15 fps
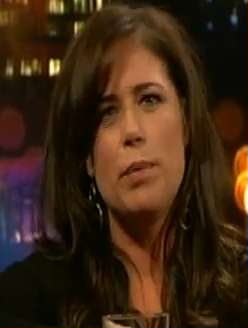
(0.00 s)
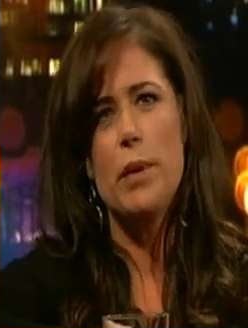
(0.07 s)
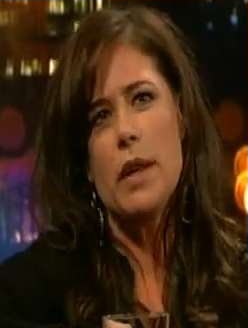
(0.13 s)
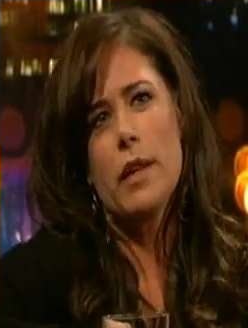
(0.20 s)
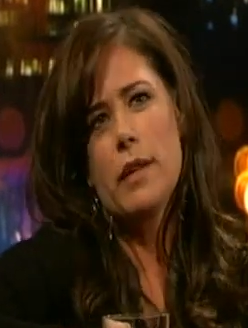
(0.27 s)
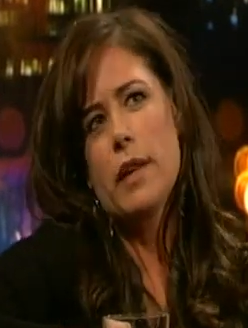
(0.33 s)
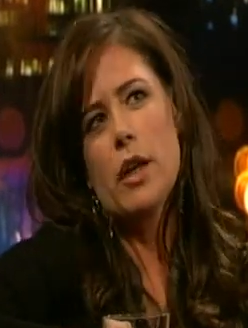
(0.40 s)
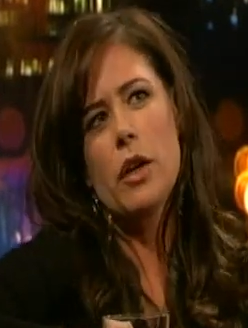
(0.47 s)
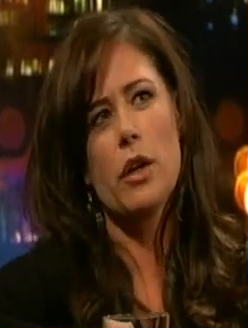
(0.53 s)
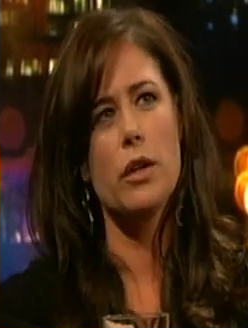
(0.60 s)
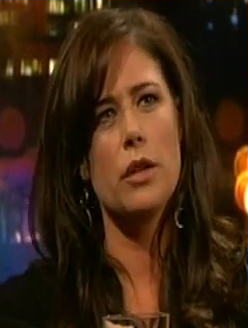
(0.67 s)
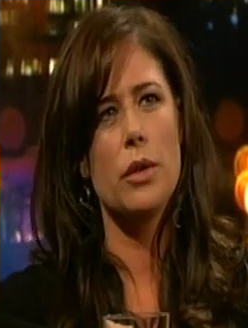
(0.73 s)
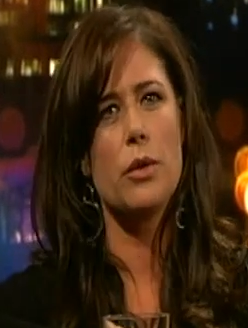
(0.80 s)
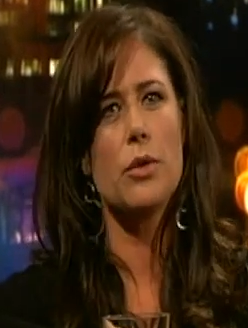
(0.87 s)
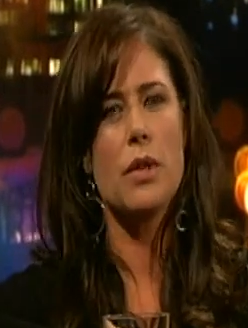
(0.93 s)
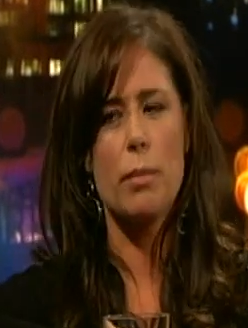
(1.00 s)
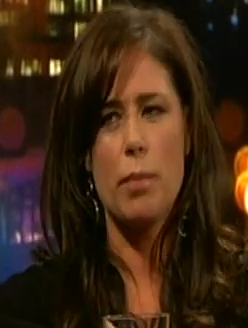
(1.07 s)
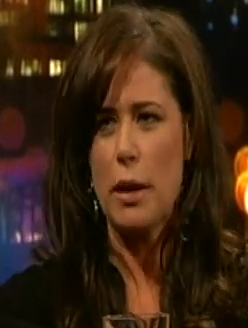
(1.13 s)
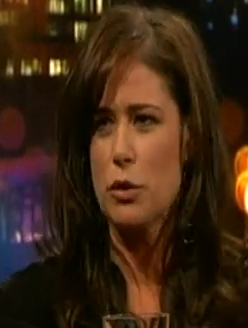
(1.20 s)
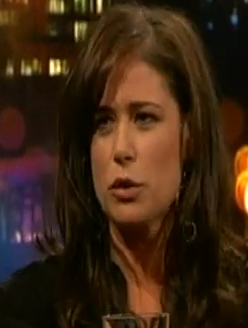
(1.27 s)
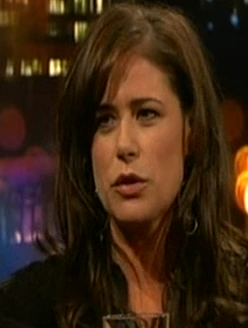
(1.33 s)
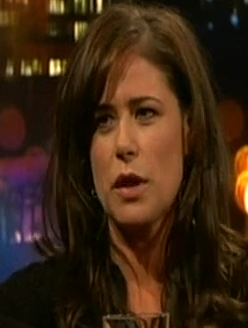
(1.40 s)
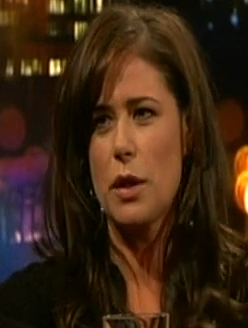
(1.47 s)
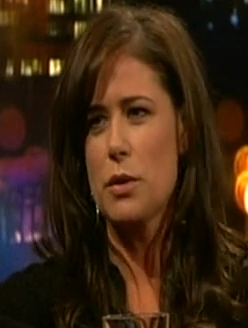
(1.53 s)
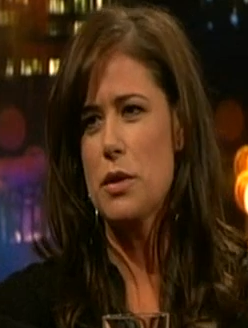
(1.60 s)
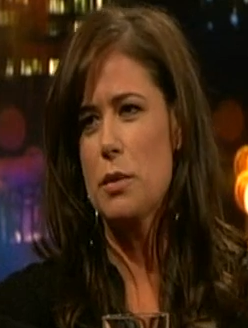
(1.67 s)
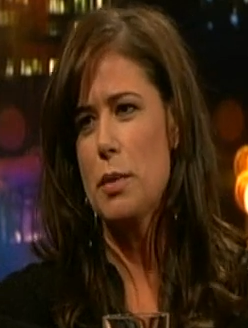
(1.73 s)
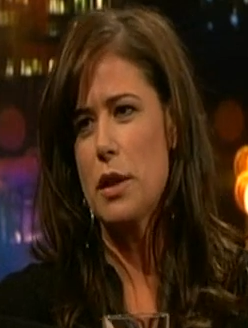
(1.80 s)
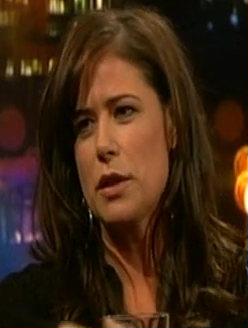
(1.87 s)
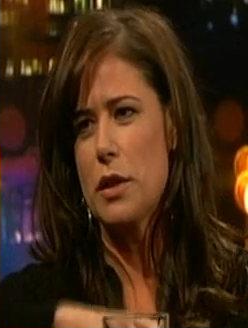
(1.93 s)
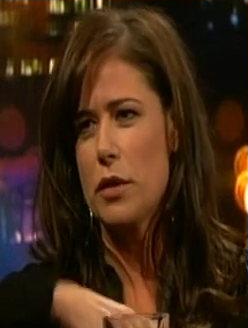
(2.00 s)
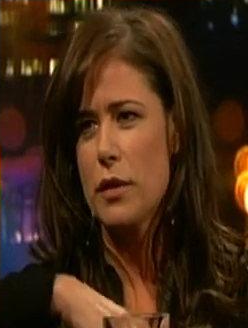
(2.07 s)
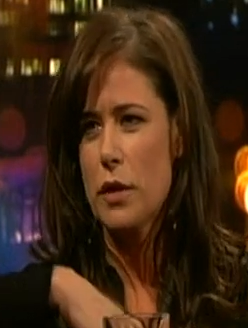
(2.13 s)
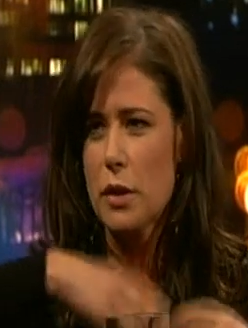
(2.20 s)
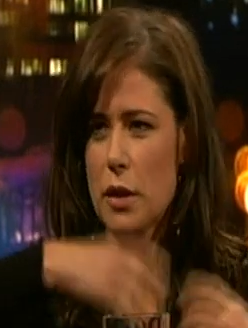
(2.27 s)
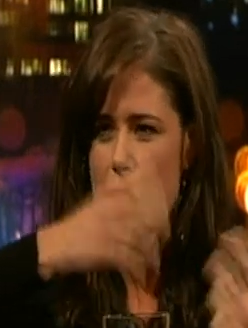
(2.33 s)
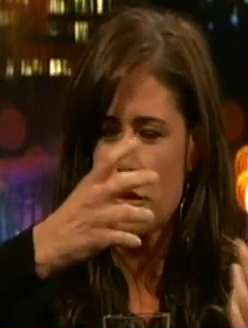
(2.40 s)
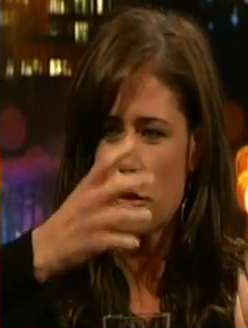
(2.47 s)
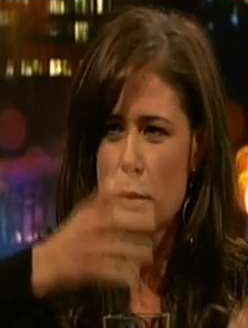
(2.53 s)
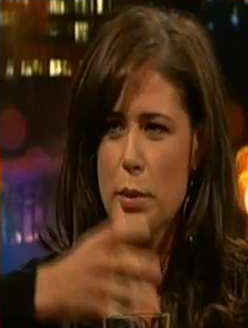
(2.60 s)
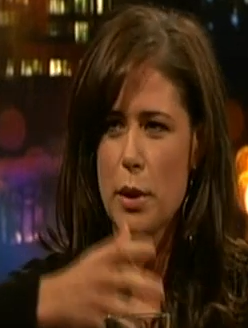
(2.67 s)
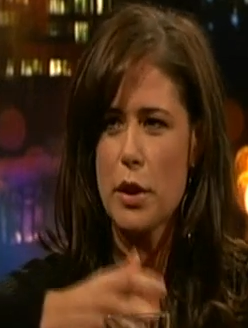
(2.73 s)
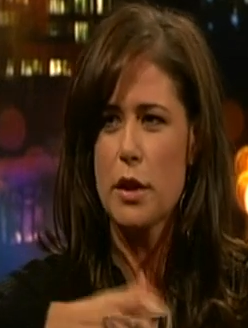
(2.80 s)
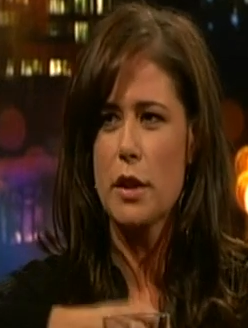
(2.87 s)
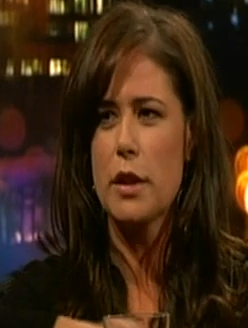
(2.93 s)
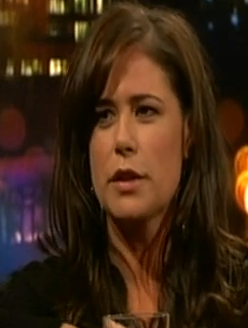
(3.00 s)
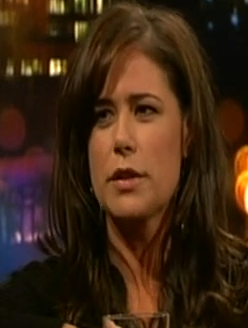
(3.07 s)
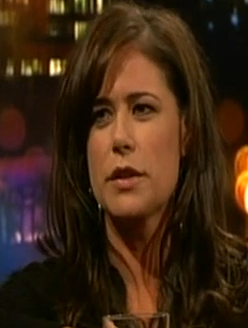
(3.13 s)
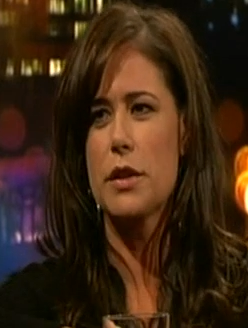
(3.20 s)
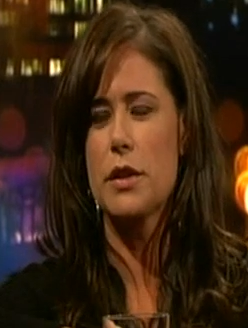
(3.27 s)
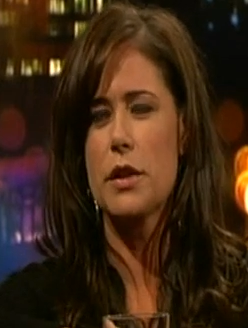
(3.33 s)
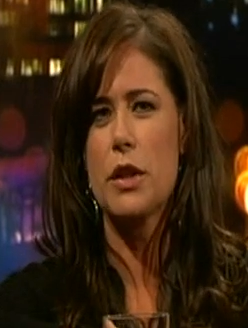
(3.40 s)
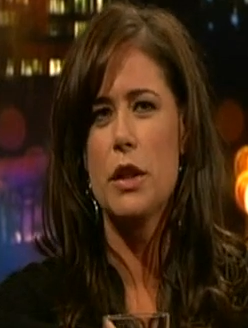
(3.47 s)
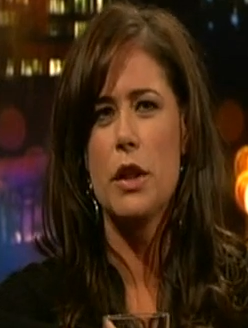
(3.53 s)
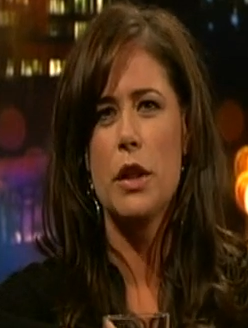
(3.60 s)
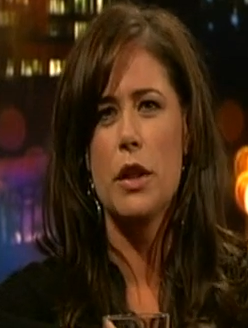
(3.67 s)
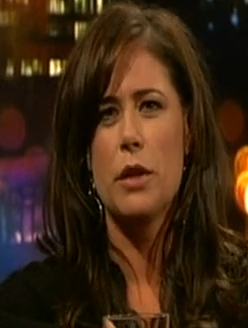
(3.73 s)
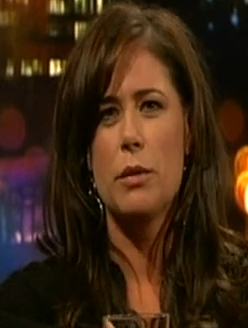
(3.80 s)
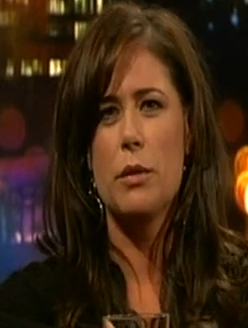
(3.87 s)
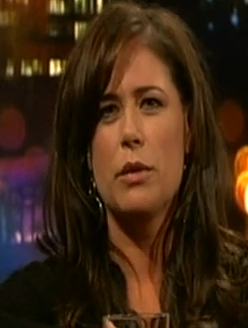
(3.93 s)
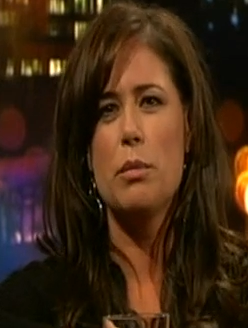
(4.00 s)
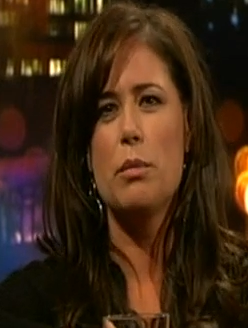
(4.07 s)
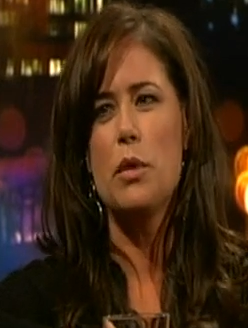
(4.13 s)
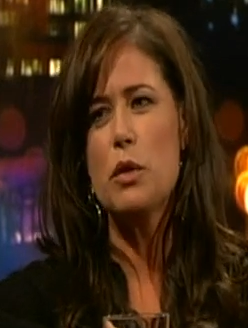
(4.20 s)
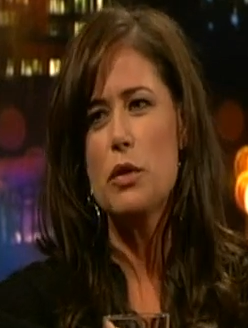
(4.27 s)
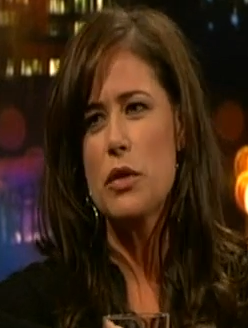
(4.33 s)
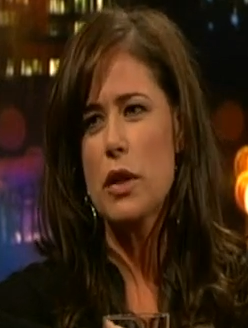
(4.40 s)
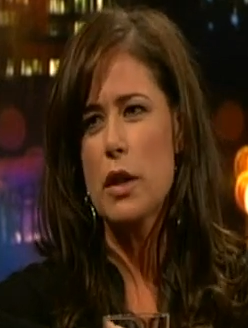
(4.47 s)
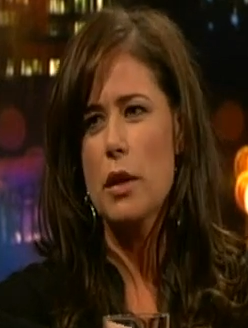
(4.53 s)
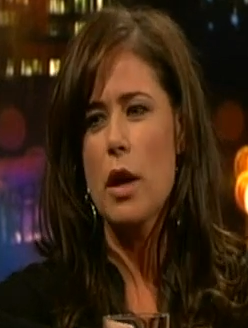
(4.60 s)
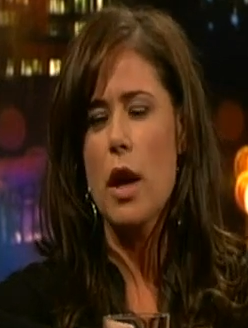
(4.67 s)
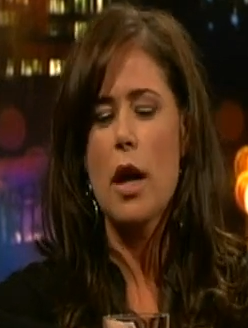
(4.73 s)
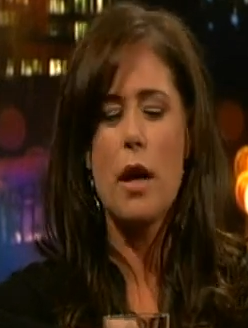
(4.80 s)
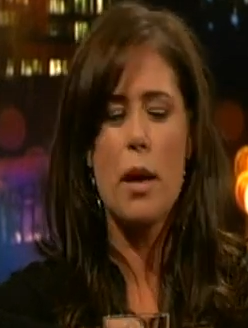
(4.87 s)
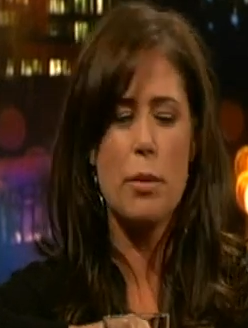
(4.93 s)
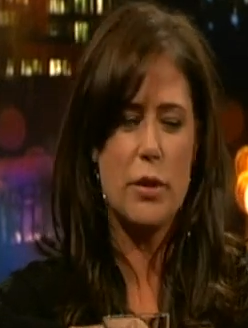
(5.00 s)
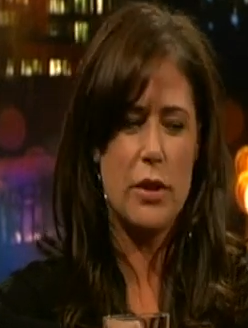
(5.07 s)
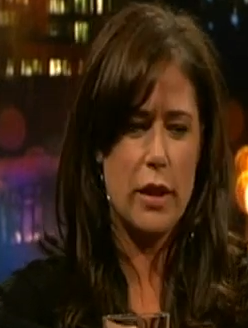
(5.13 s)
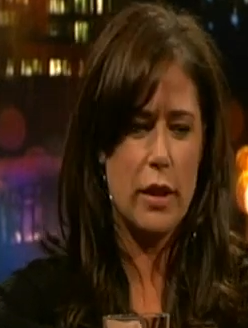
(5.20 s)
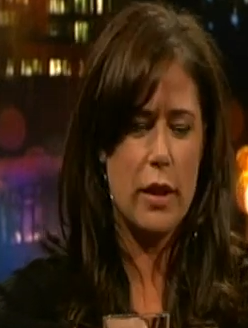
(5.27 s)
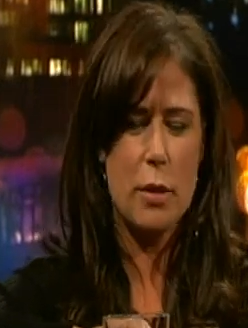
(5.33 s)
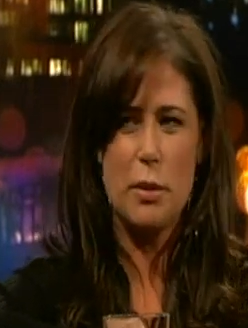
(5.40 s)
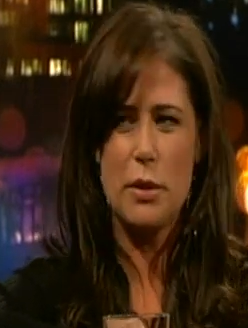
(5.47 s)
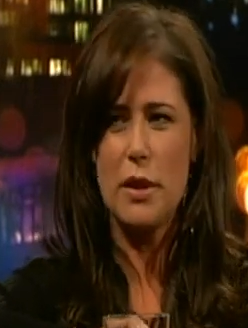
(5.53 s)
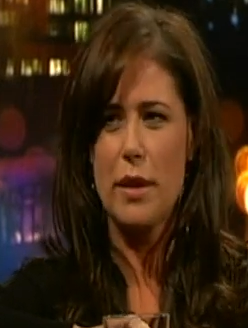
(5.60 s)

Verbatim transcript: being there, you know, Saint Patrick's Day was a big deal and there were lots of parties and the music and a cup of tea, a cup